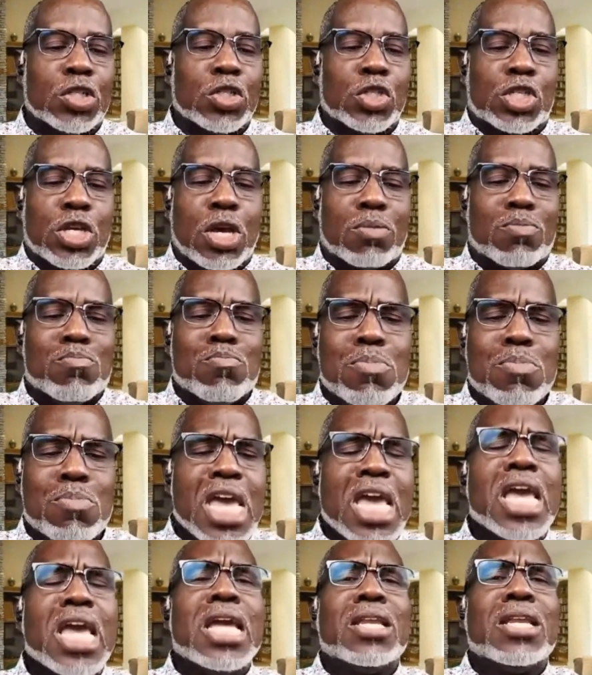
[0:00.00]
it
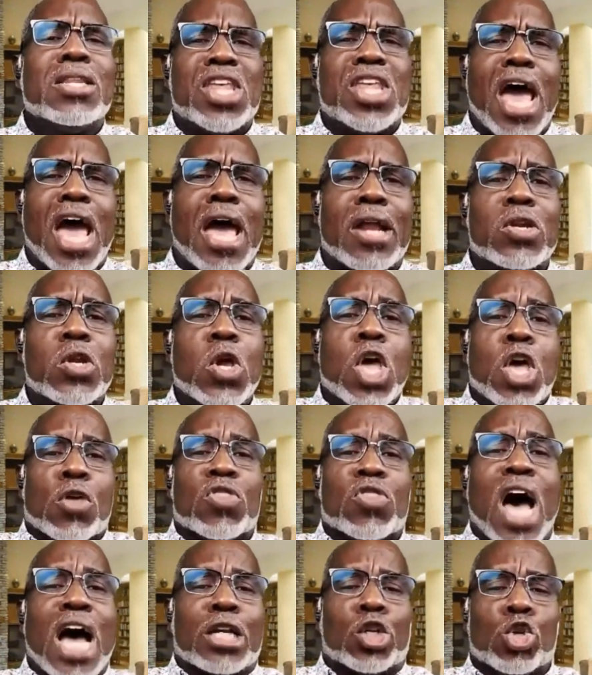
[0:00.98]
means then
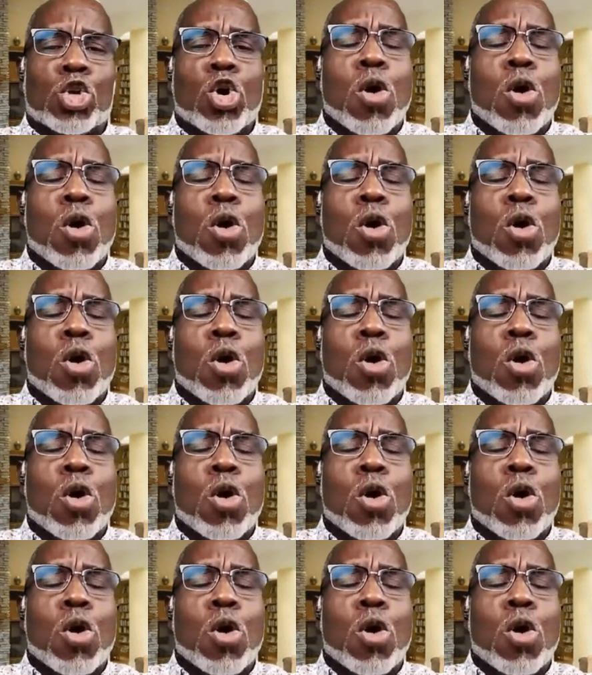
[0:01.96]
that you